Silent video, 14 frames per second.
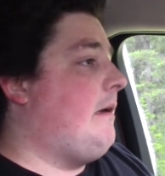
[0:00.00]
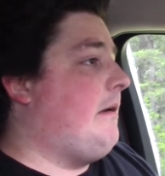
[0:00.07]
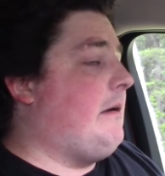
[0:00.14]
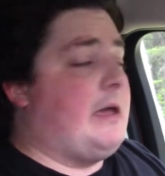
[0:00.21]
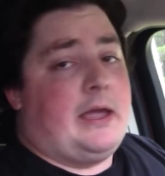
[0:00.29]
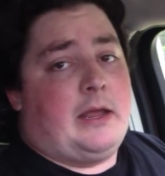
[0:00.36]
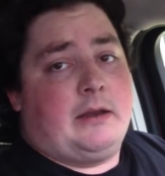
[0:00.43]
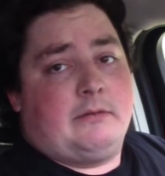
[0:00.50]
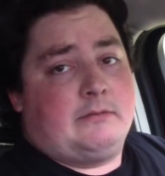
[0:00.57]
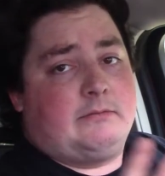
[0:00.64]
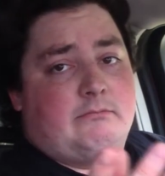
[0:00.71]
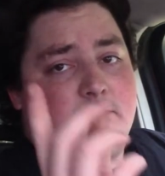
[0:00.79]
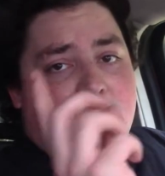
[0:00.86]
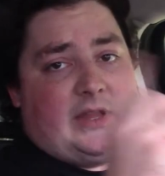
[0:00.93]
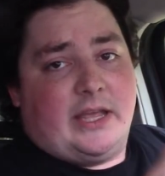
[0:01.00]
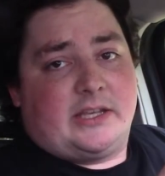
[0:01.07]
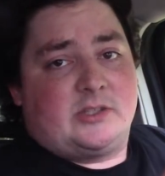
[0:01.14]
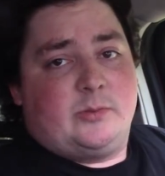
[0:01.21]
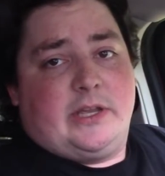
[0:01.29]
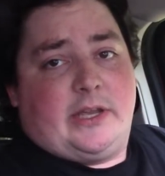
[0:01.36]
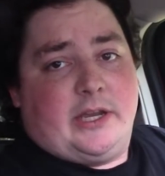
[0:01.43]
And
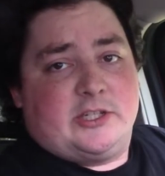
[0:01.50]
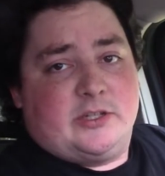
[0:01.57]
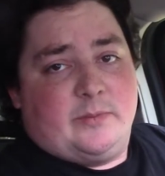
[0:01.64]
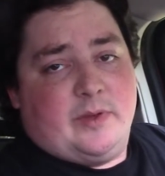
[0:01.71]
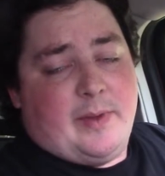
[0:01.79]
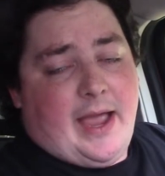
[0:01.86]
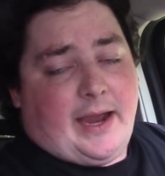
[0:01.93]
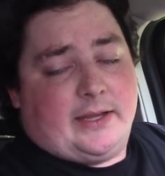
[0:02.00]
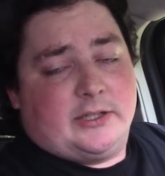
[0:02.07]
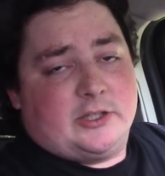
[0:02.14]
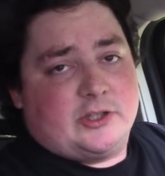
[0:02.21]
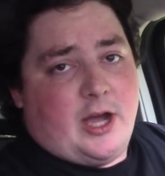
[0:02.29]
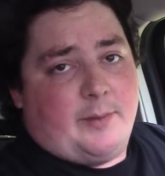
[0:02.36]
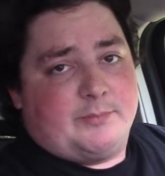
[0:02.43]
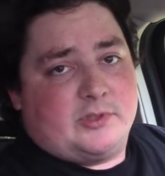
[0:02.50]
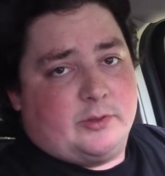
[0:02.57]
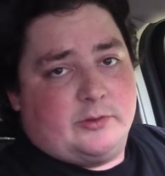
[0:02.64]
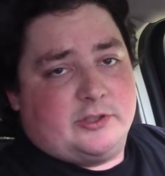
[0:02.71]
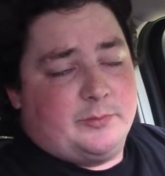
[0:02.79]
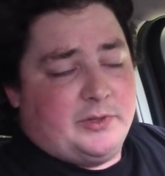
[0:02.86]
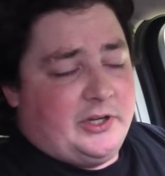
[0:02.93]
next week I should be back in the shop, so
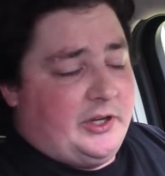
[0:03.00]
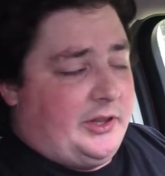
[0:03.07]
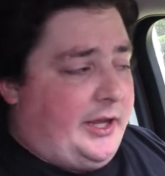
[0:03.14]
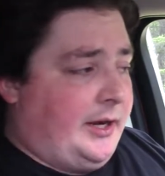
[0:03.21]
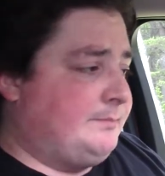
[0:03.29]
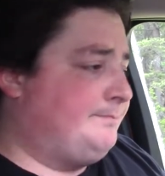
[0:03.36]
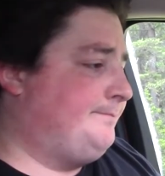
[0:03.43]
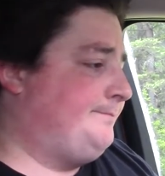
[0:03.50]
we should be good there.